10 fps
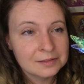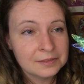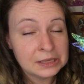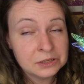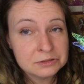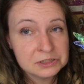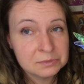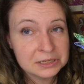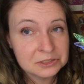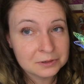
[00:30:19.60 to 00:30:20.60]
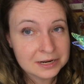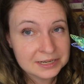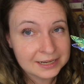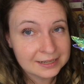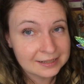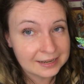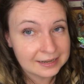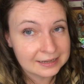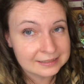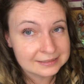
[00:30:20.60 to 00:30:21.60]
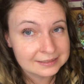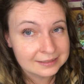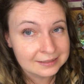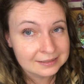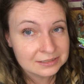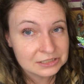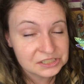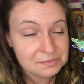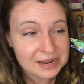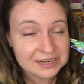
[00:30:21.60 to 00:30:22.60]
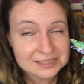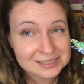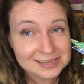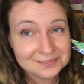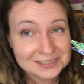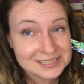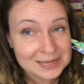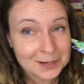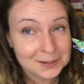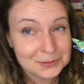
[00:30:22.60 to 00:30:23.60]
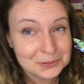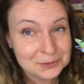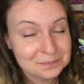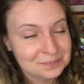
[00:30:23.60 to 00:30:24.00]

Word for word: Thank you so much, Rania, and she made it safe and sound.